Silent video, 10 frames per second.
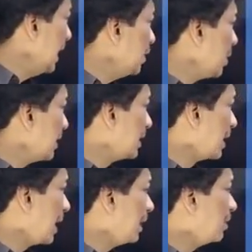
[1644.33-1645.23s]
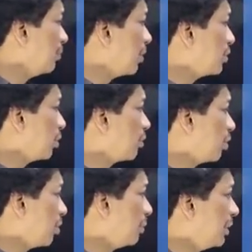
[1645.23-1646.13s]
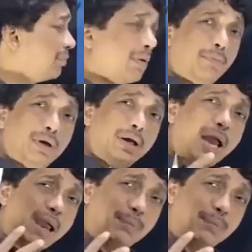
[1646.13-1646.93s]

A29, birdshot retinopathy, remember,